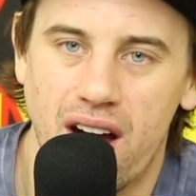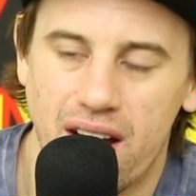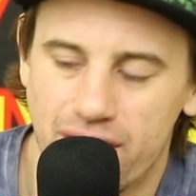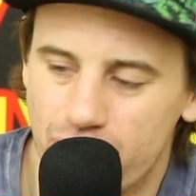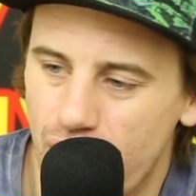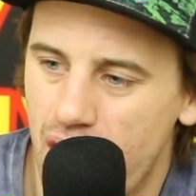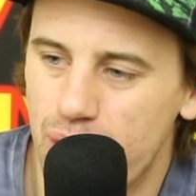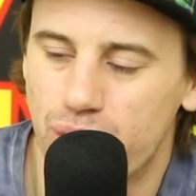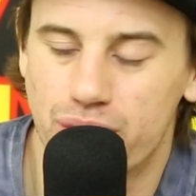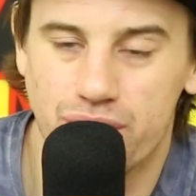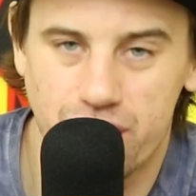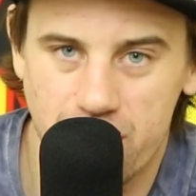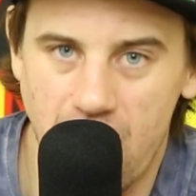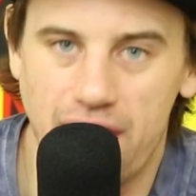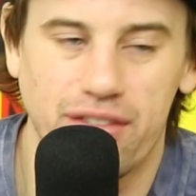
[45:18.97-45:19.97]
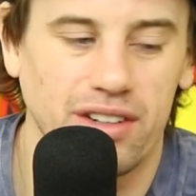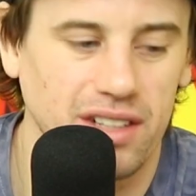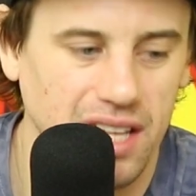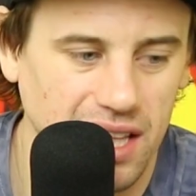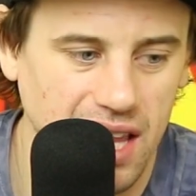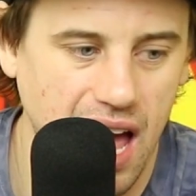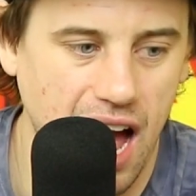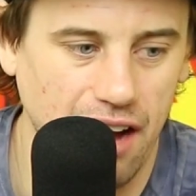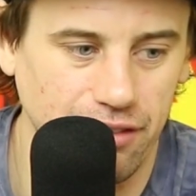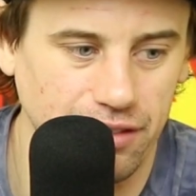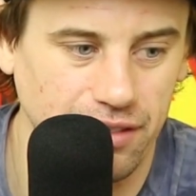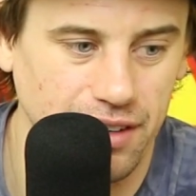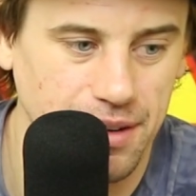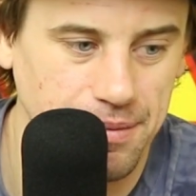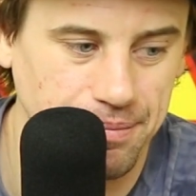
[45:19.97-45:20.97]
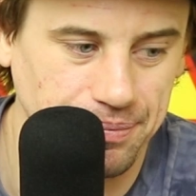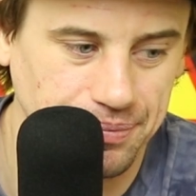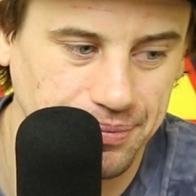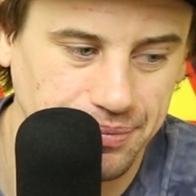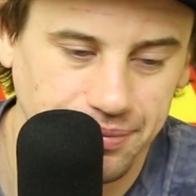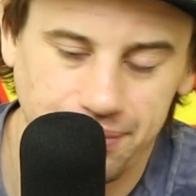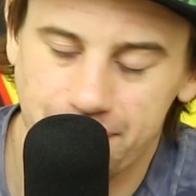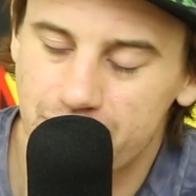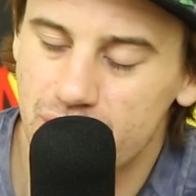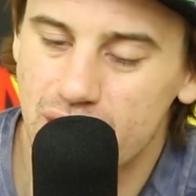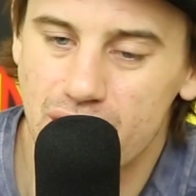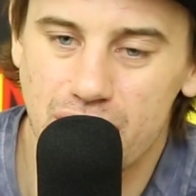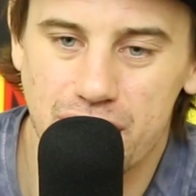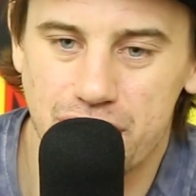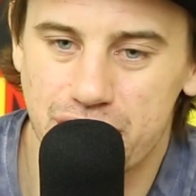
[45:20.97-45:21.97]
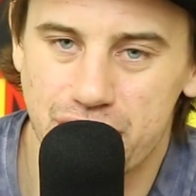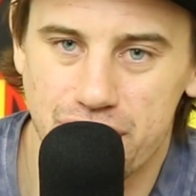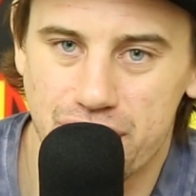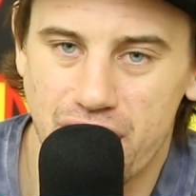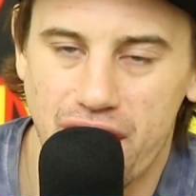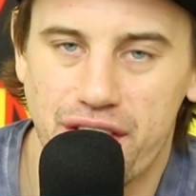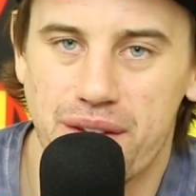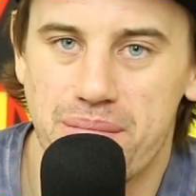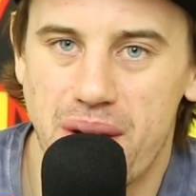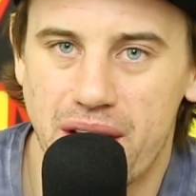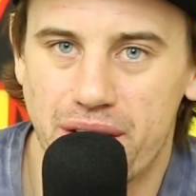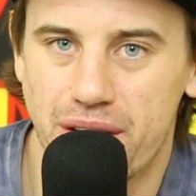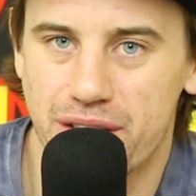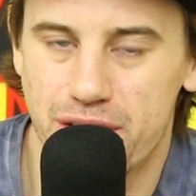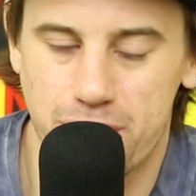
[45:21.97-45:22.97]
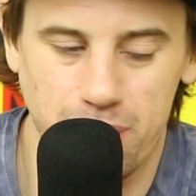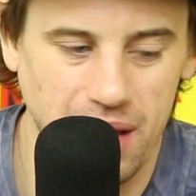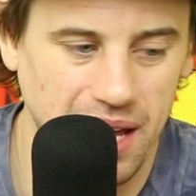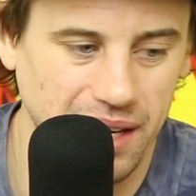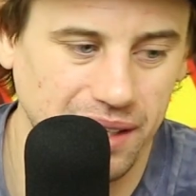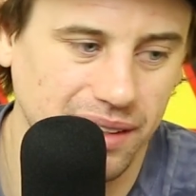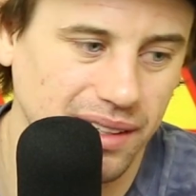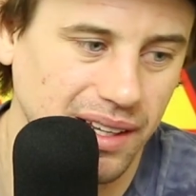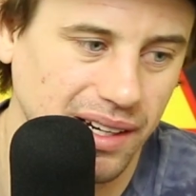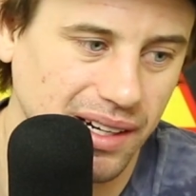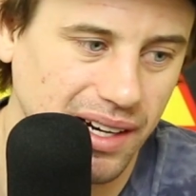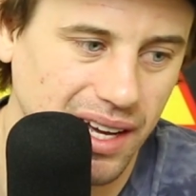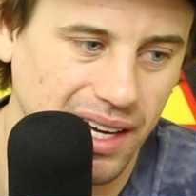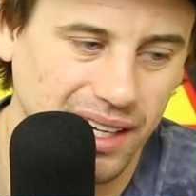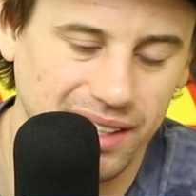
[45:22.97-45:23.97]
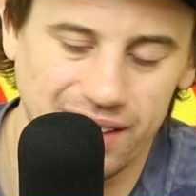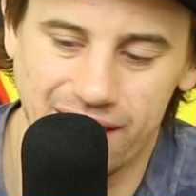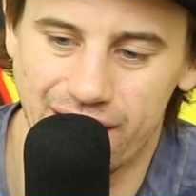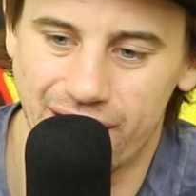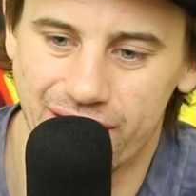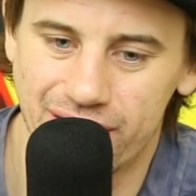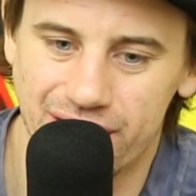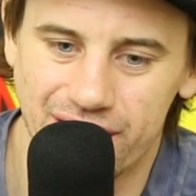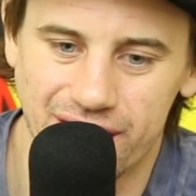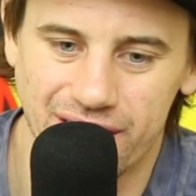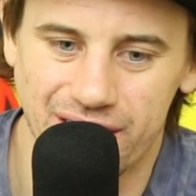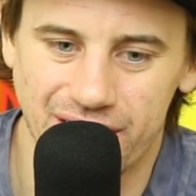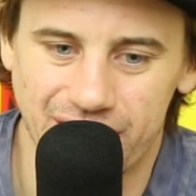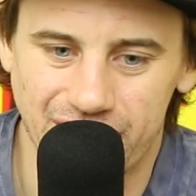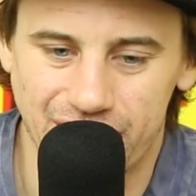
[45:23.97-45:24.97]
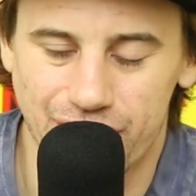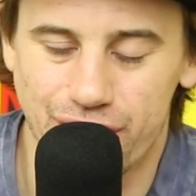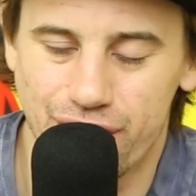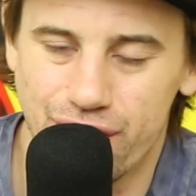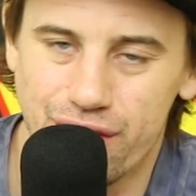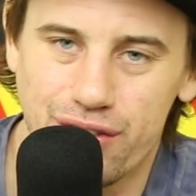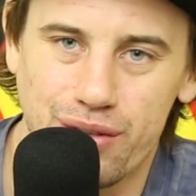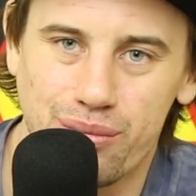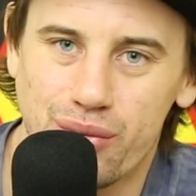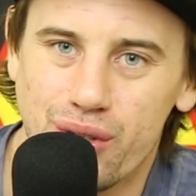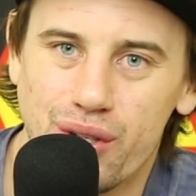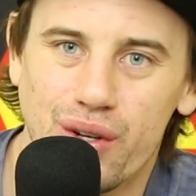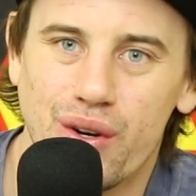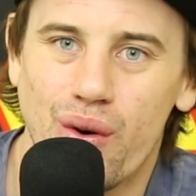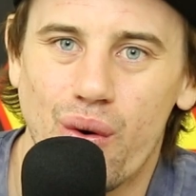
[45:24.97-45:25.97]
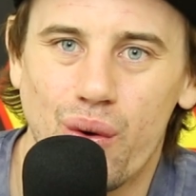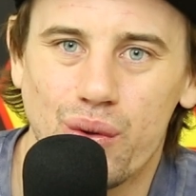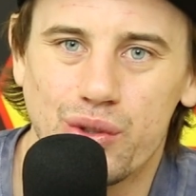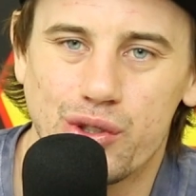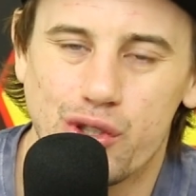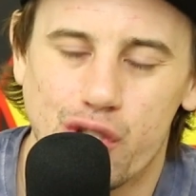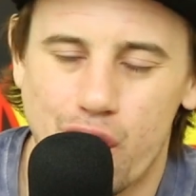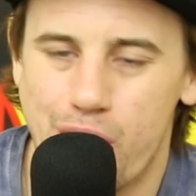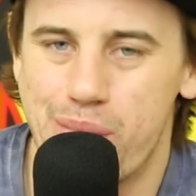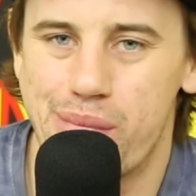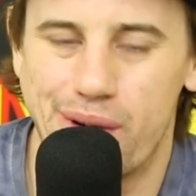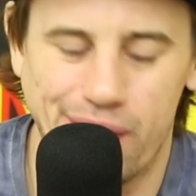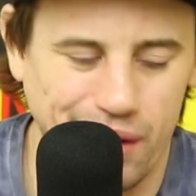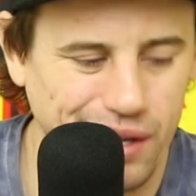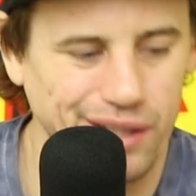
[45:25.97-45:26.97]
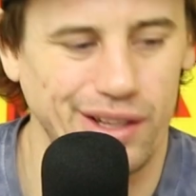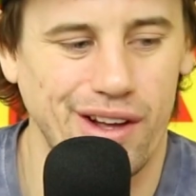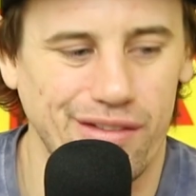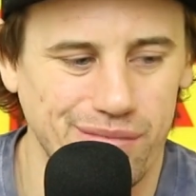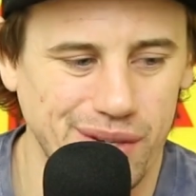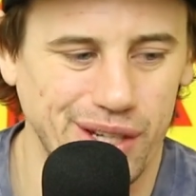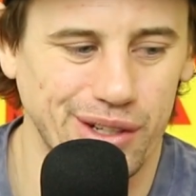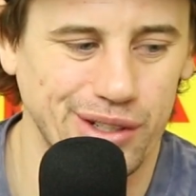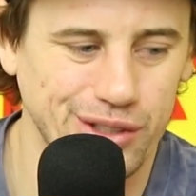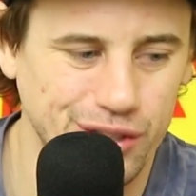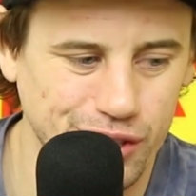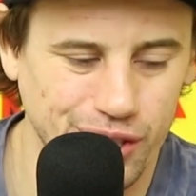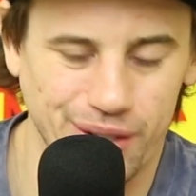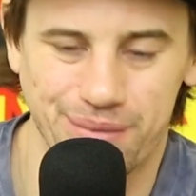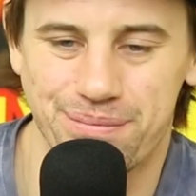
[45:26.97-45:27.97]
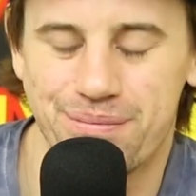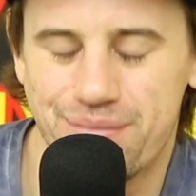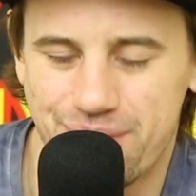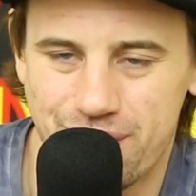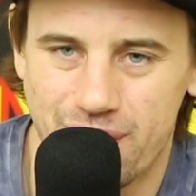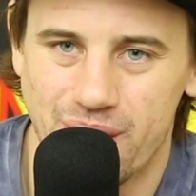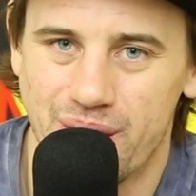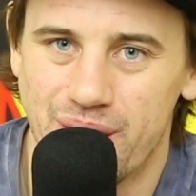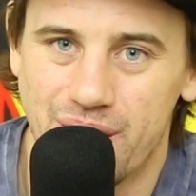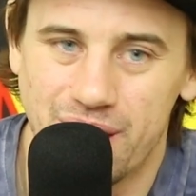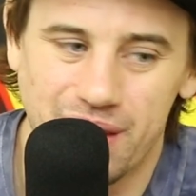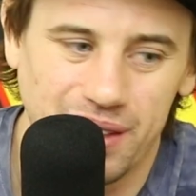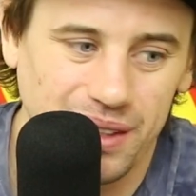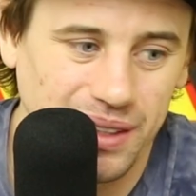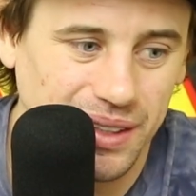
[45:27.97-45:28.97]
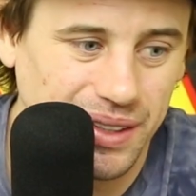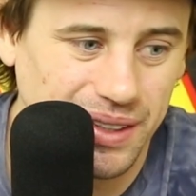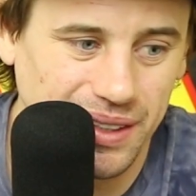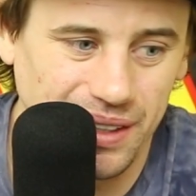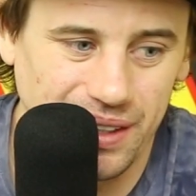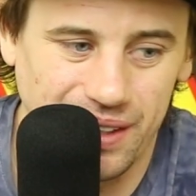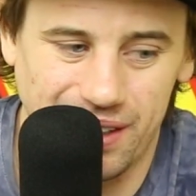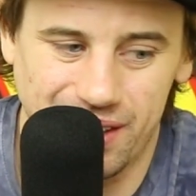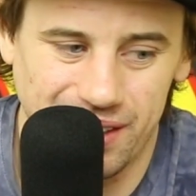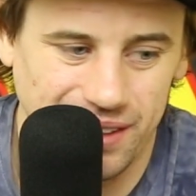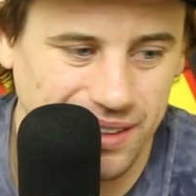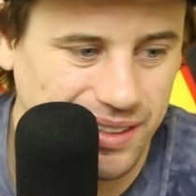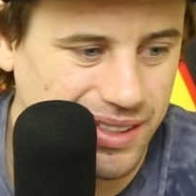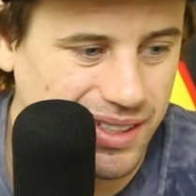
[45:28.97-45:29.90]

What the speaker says: I will definitely laugh, because there's nothing better on this planet than some good old chirping. I love me a good chirp. Ugh.